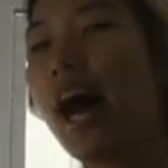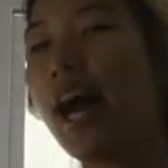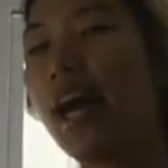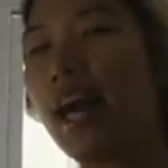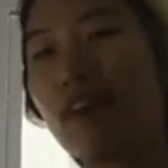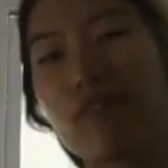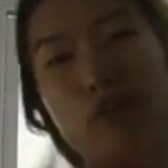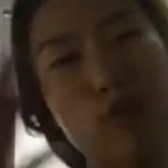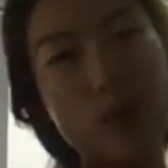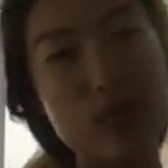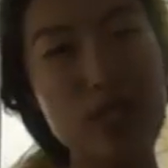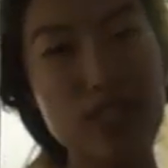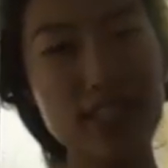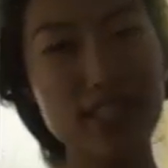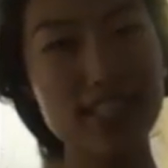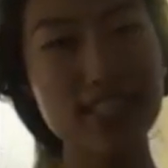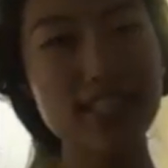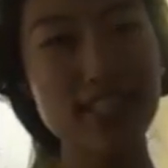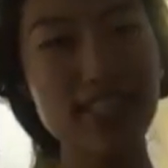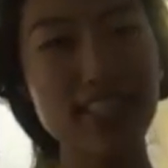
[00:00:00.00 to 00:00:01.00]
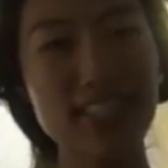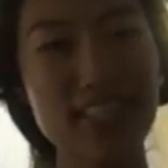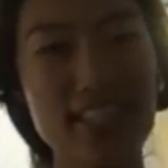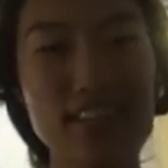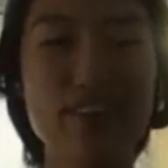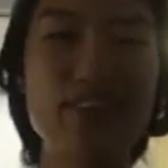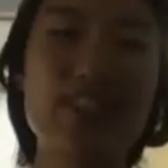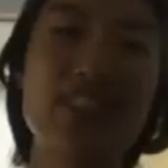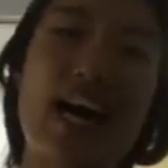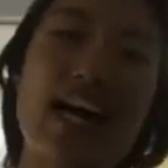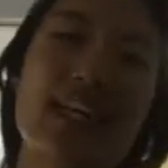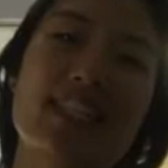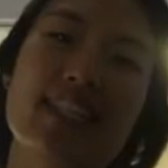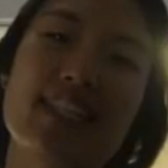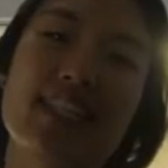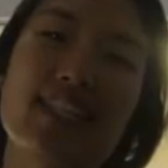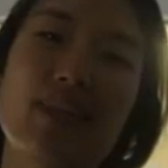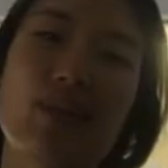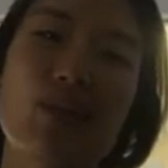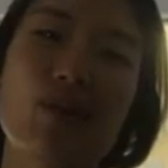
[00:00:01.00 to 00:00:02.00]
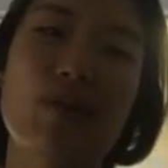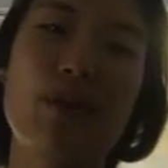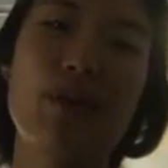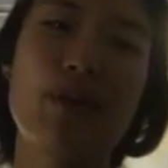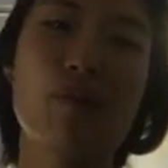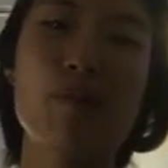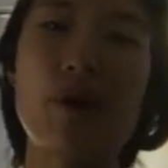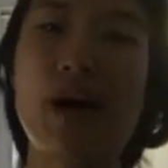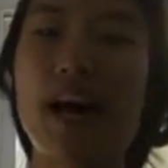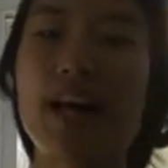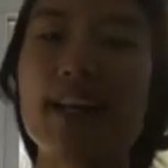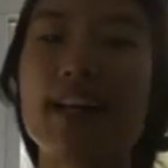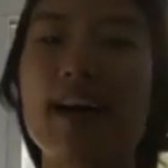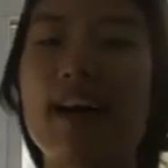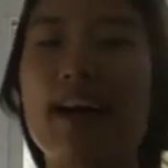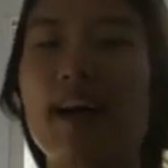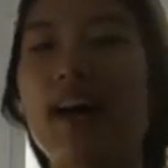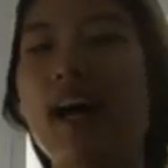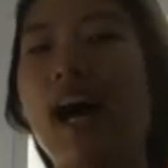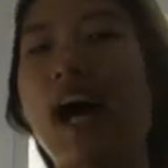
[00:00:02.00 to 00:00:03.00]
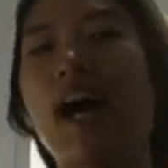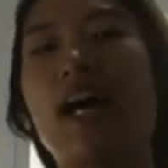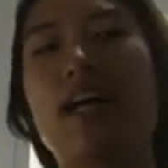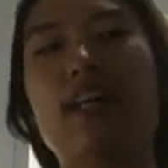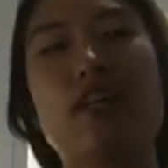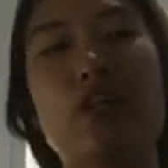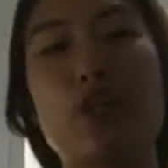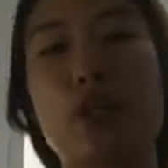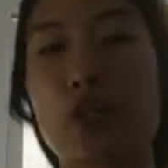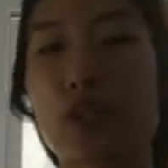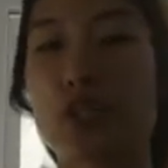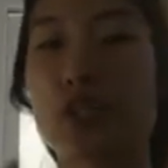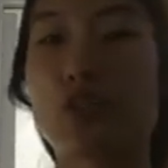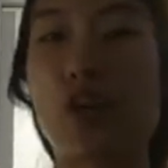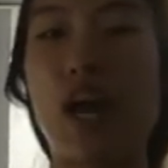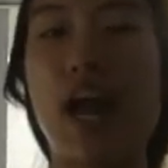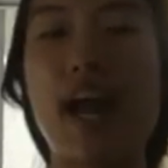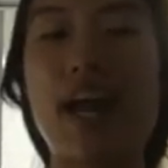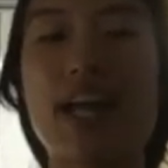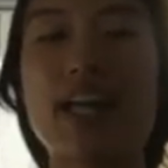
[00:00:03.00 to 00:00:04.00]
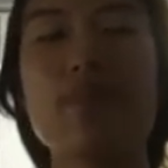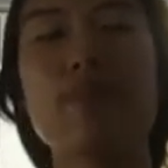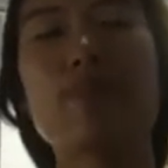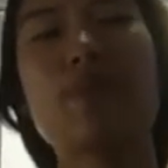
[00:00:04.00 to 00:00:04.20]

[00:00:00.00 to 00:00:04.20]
if you're watching this, Lily, it was nice to see you and meet your partner, and you looked great.